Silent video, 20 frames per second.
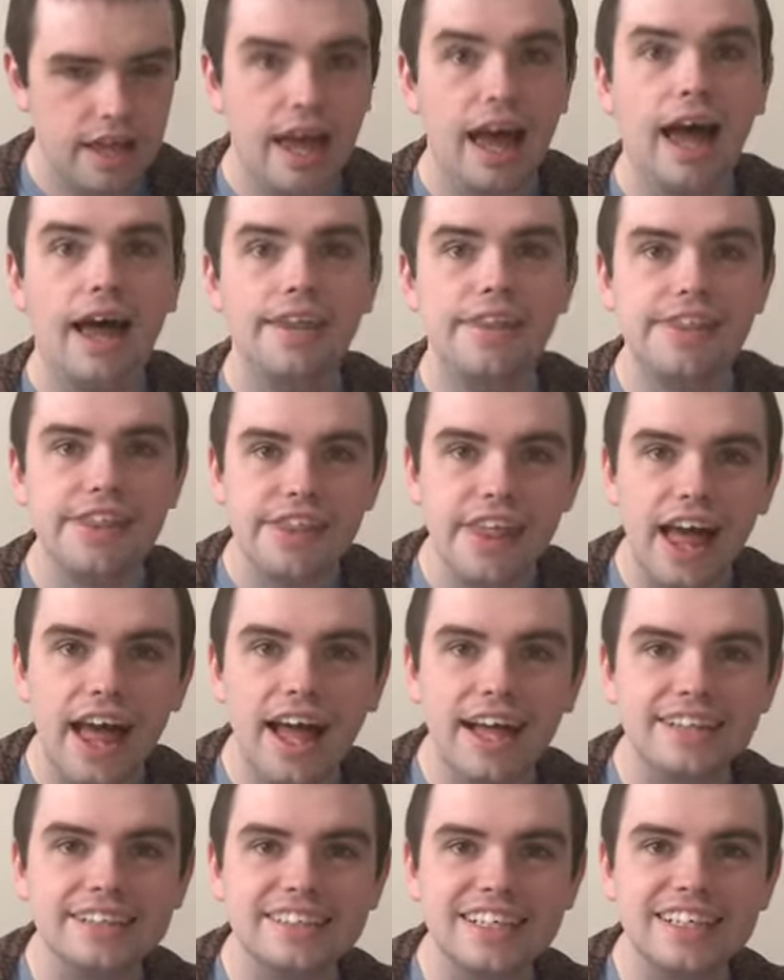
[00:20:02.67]
And
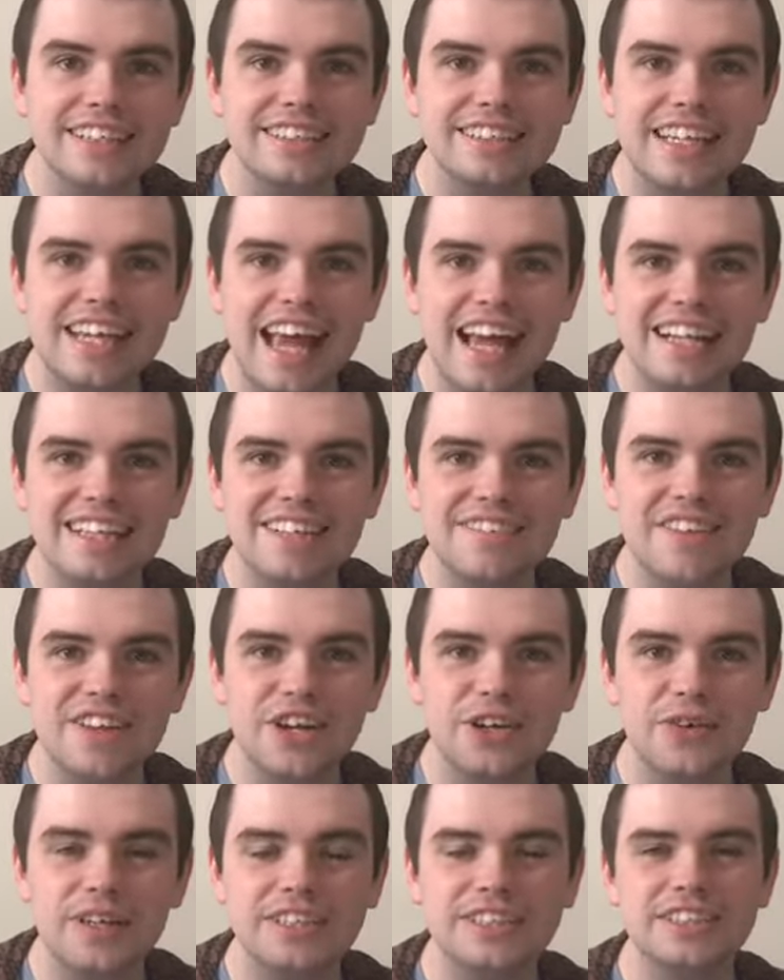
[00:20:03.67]
that is the end of the quiz.